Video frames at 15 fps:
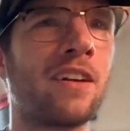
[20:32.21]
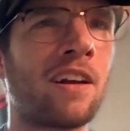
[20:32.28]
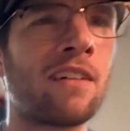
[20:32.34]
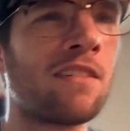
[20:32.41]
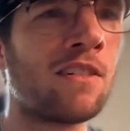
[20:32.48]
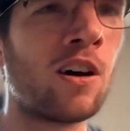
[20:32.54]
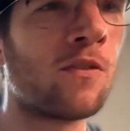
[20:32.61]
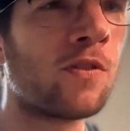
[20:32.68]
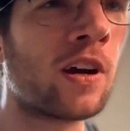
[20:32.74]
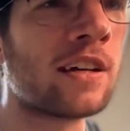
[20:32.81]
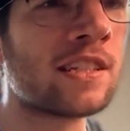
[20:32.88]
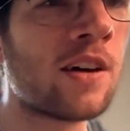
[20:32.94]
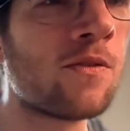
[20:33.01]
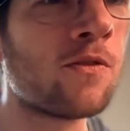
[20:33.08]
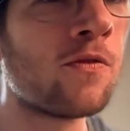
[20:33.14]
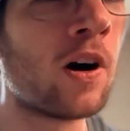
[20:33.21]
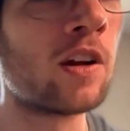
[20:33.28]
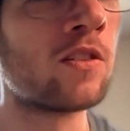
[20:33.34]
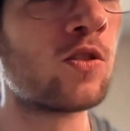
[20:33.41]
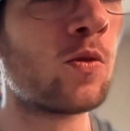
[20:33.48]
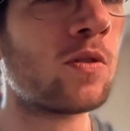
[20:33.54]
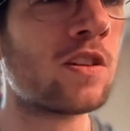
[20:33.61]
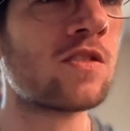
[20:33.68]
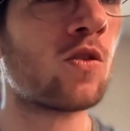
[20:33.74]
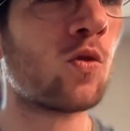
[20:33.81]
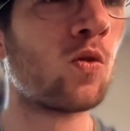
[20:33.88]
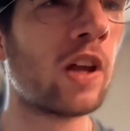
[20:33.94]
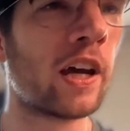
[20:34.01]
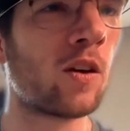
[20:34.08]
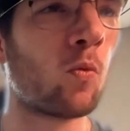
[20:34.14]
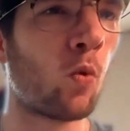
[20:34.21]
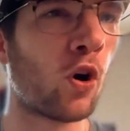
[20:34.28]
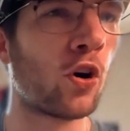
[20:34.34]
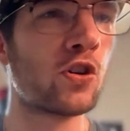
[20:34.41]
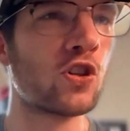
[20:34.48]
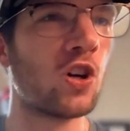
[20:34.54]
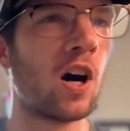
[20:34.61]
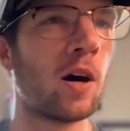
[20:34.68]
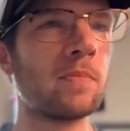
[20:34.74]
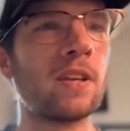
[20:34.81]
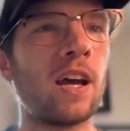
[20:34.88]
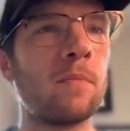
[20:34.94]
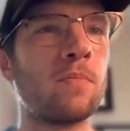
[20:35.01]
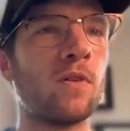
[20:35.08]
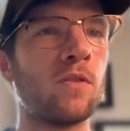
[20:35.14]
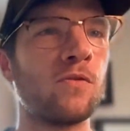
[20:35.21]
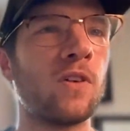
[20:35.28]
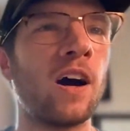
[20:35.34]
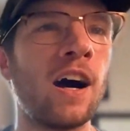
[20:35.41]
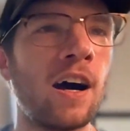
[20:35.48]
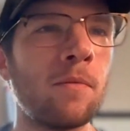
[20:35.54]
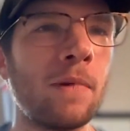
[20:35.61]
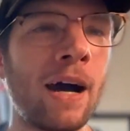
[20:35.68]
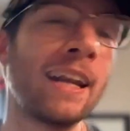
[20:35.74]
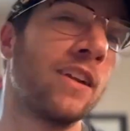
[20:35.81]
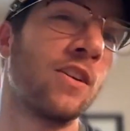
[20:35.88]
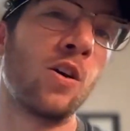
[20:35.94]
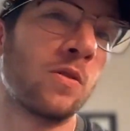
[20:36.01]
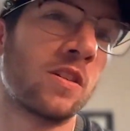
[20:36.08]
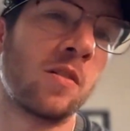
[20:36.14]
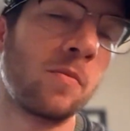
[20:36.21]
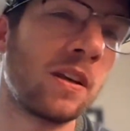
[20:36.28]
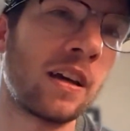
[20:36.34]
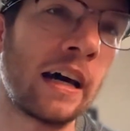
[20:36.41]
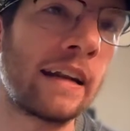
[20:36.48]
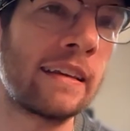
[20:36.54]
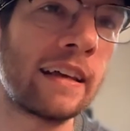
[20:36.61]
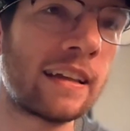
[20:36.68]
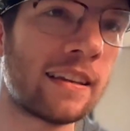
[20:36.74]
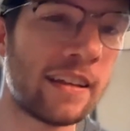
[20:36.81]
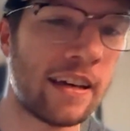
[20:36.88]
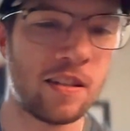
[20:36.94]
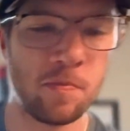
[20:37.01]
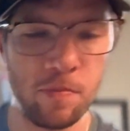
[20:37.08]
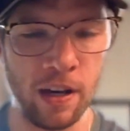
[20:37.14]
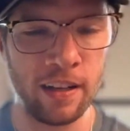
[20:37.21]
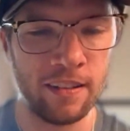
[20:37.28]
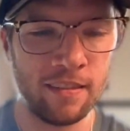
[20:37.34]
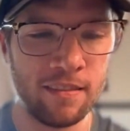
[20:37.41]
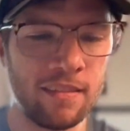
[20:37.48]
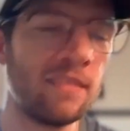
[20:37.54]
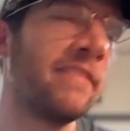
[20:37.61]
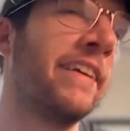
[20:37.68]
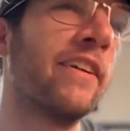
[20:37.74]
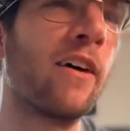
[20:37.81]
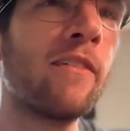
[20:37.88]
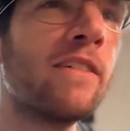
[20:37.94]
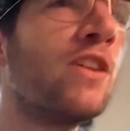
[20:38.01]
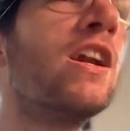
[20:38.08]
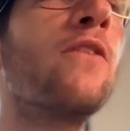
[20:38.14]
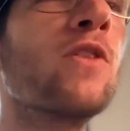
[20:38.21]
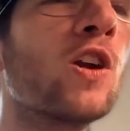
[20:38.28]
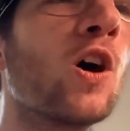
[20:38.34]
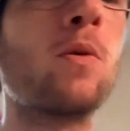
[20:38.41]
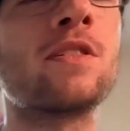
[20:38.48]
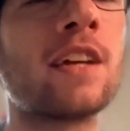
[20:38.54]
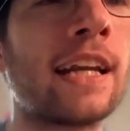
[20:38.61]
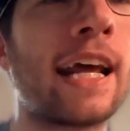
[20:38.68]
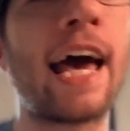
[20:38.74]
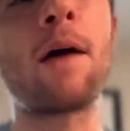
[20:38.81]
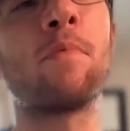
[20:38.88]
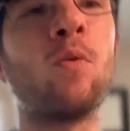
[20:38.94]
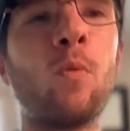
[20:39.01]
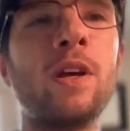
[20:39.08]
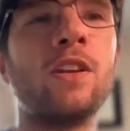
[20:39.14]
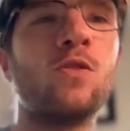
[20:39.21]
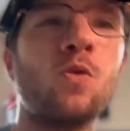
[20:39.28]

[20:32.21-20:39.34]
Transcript: I don't know if you guys are having fun doing this little like workshop type of, I didn't know it was going to be kind of like this, but you know, you never know what's going to happen when we do